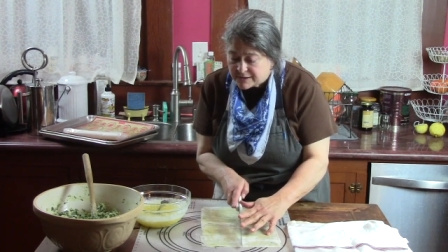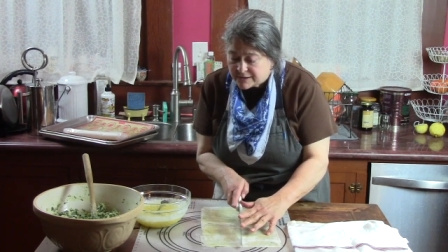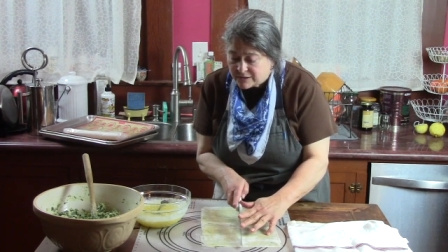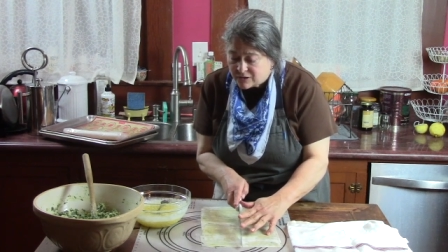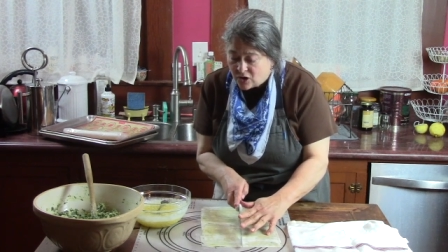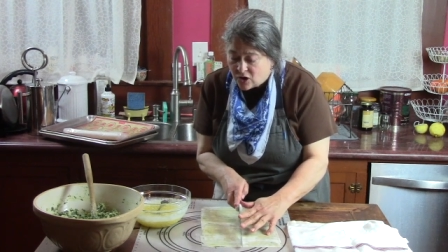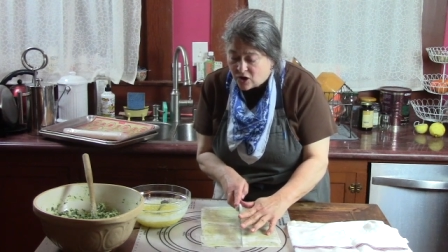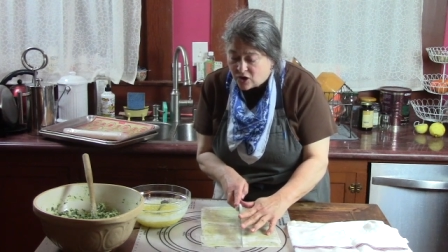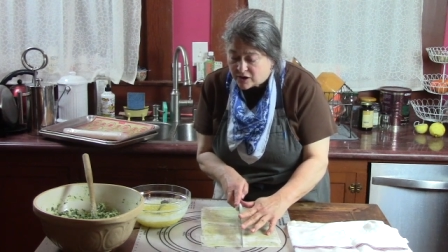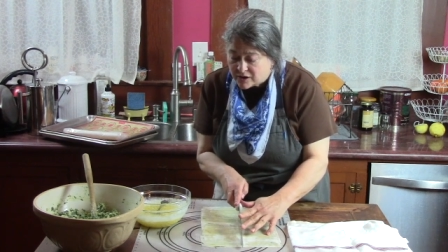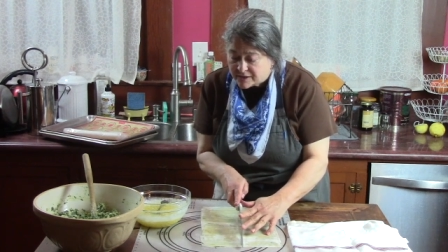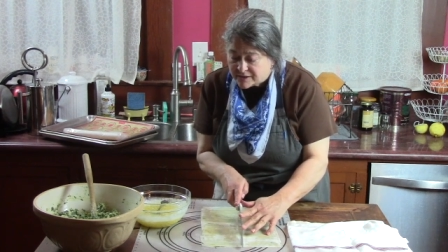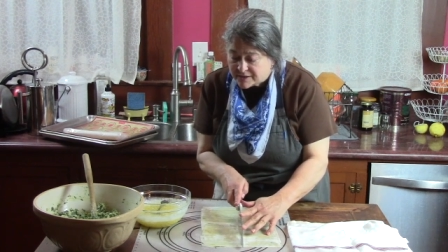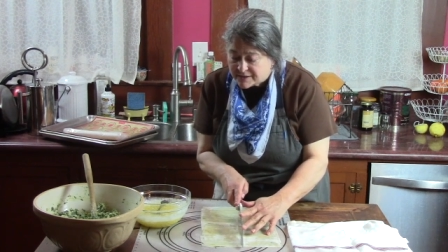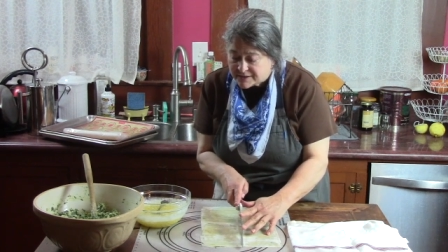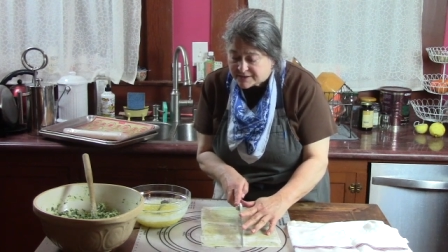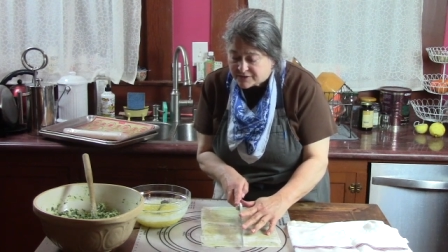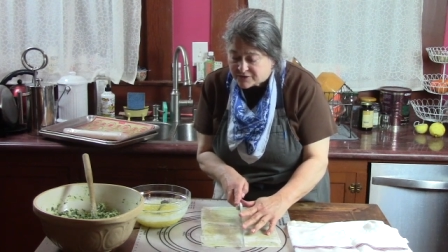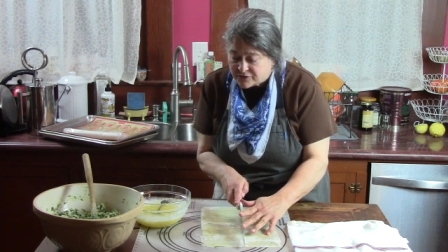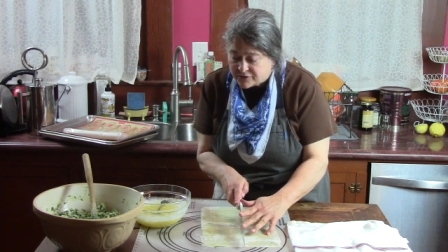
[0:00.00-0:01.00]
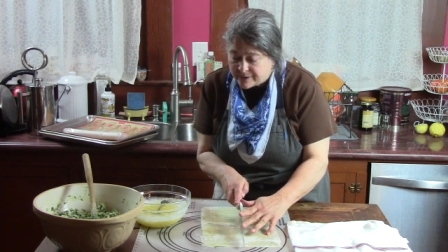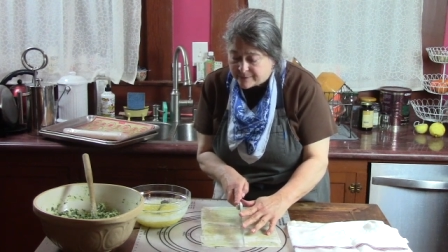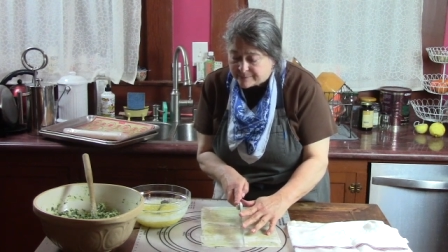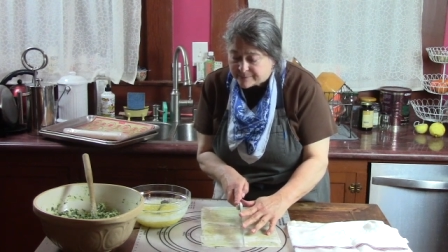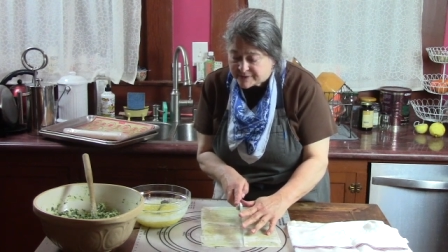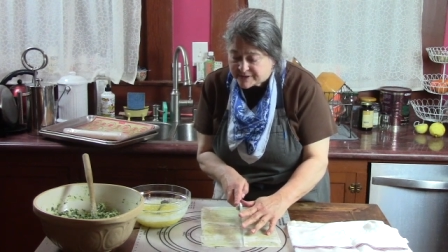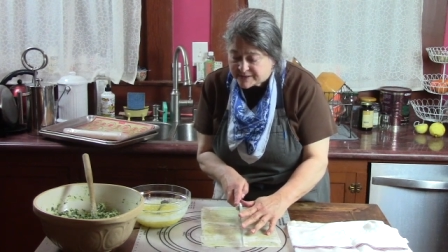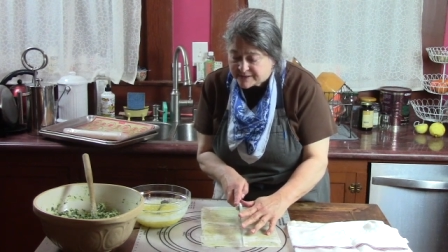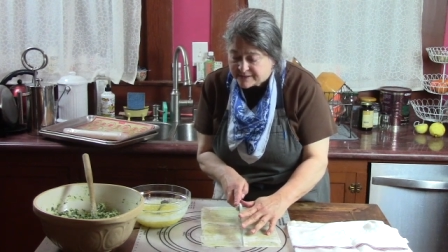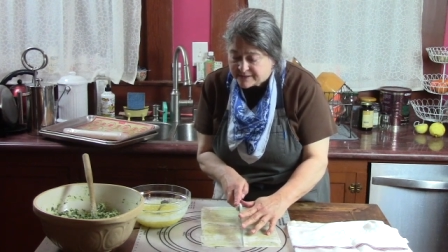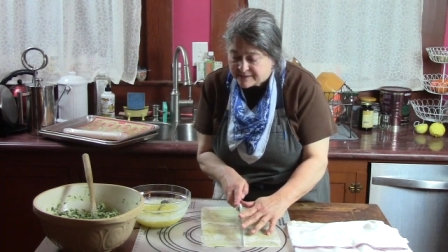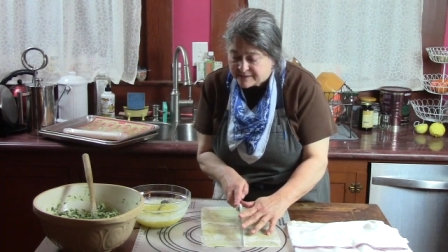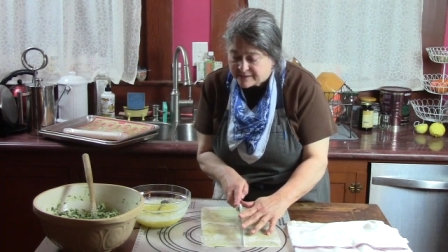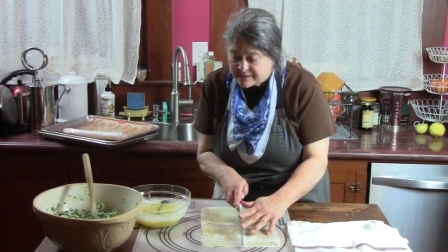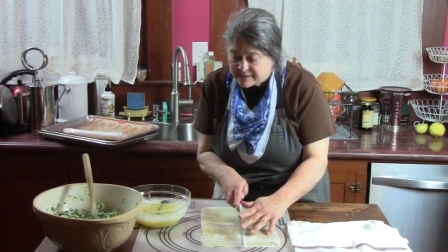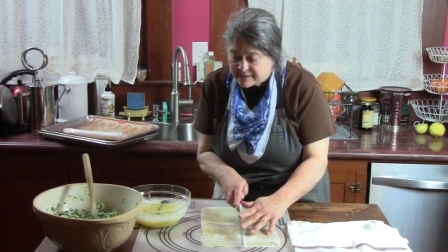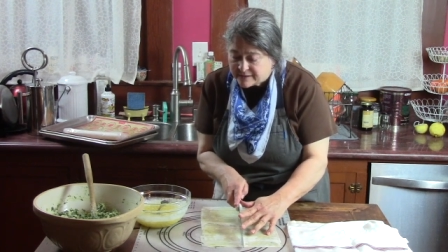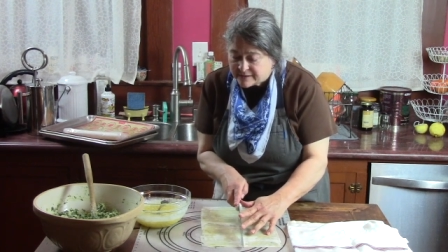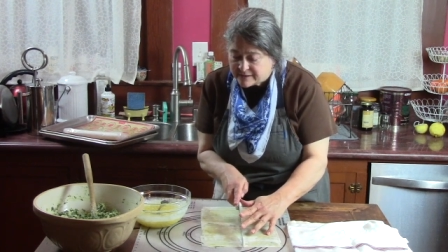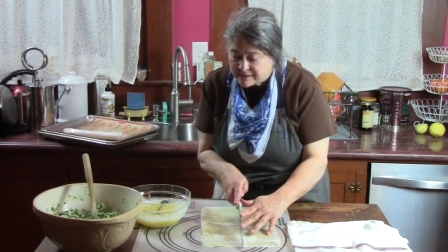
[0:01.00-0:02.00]
long strips
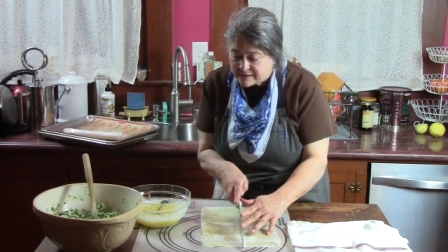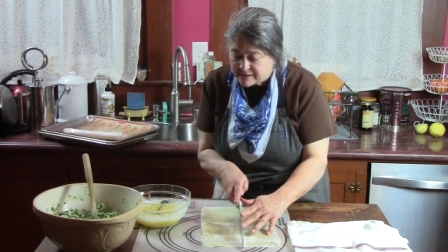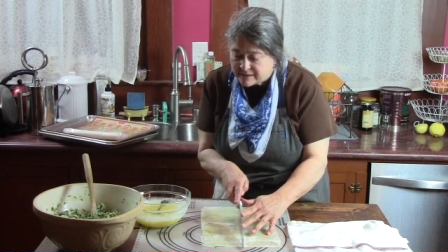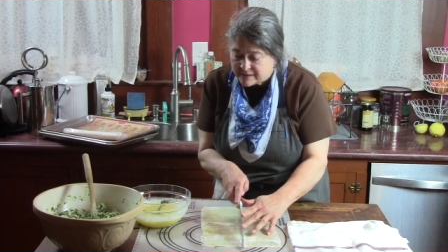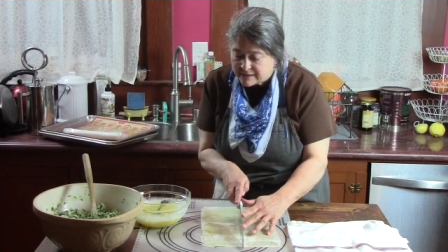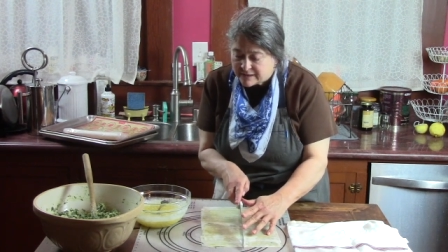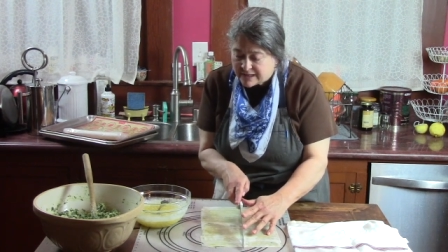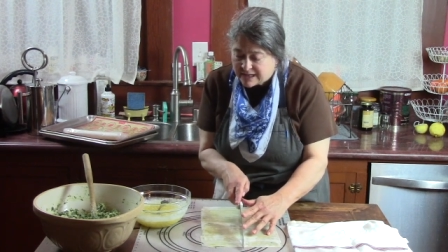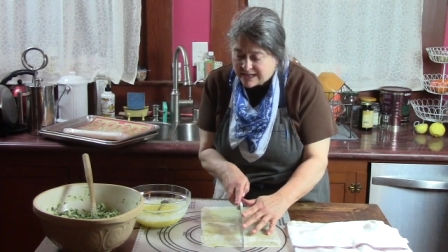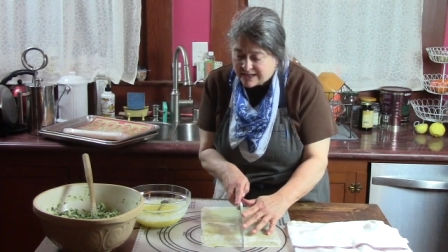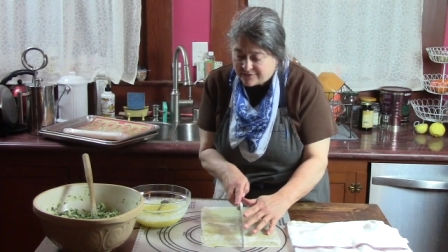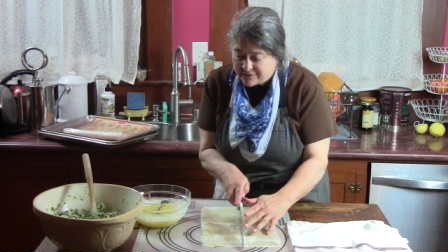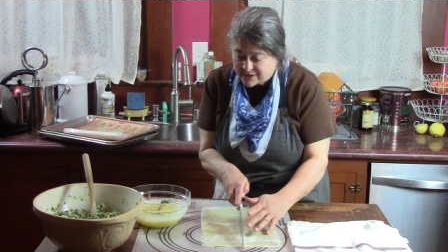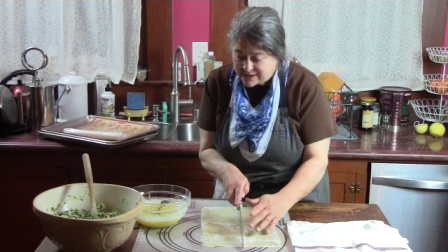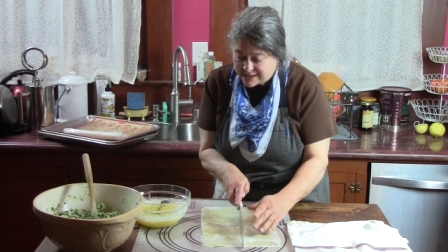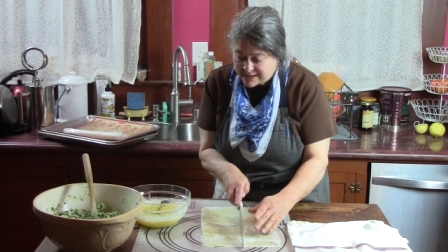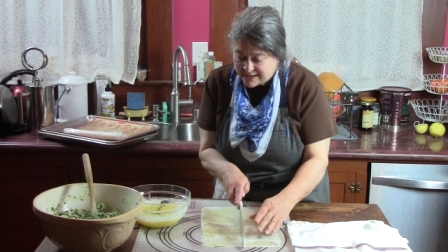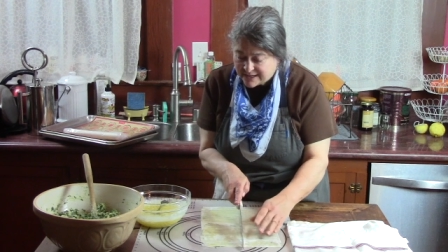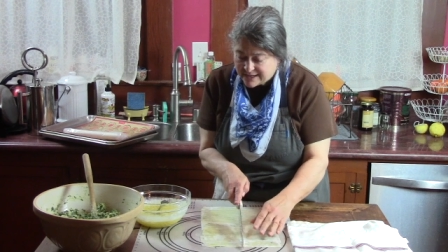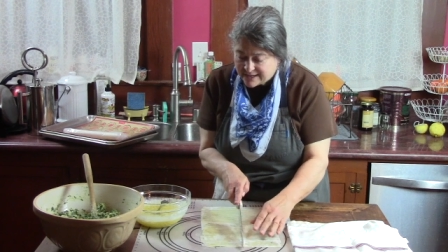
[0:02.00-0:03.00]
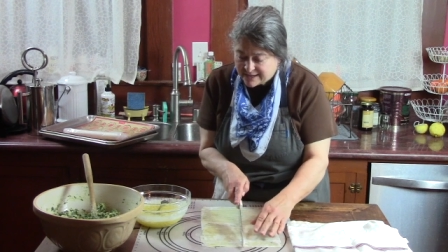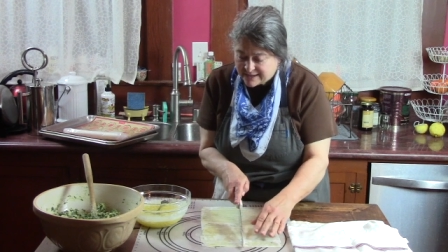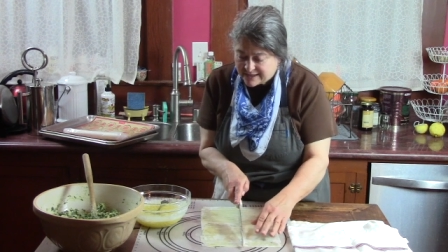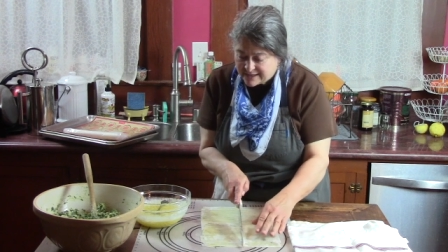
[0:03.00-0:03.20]
evenly.